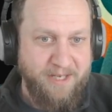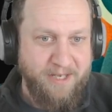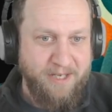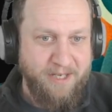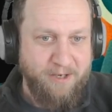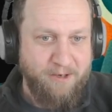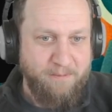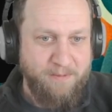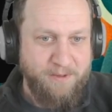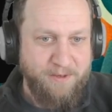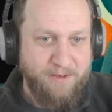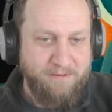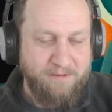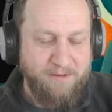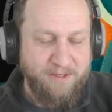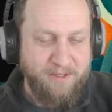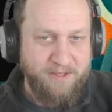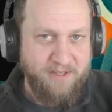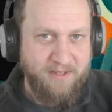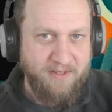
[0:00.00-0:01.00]
I hope you have
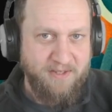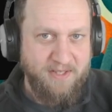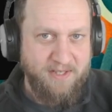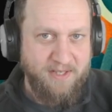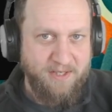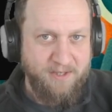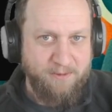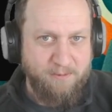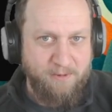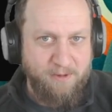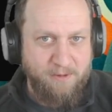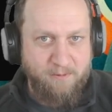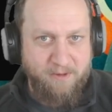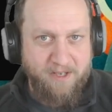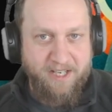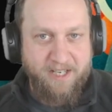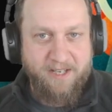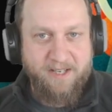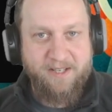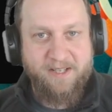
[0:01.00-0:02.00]
a successful
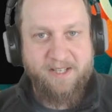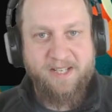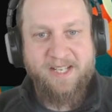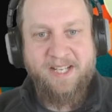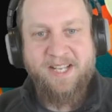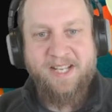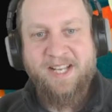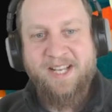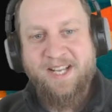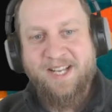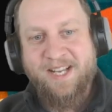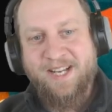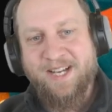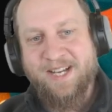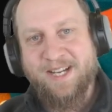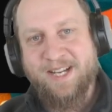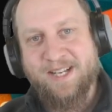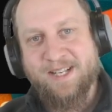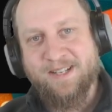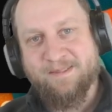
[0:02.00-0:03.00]
week,
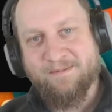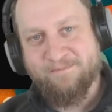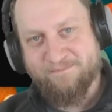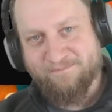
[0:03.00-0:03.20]
and